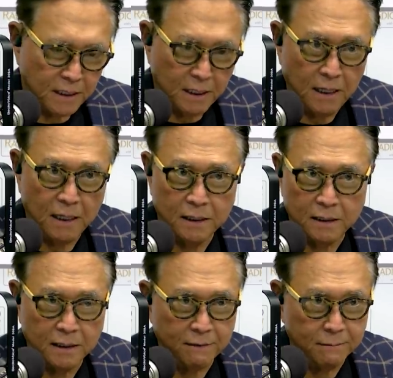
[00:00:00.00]
And
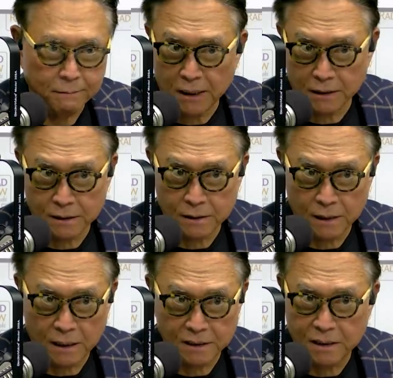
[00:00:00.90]
I have millions today.
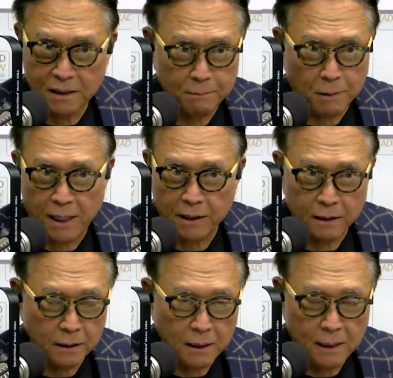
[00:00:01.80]
I just keep buying
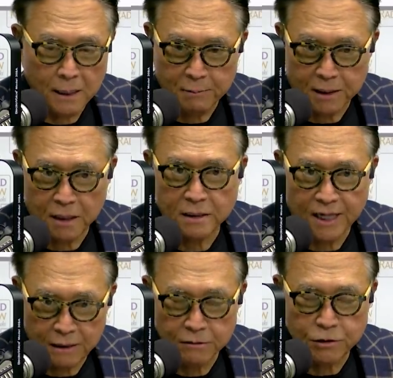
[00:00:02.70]
it because
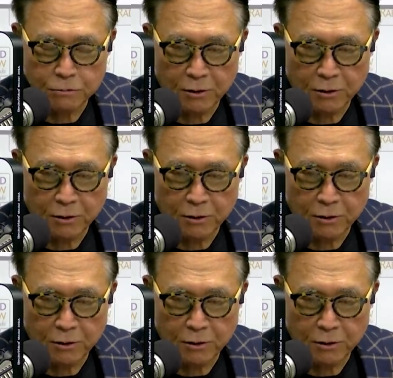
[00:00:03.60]
I don't.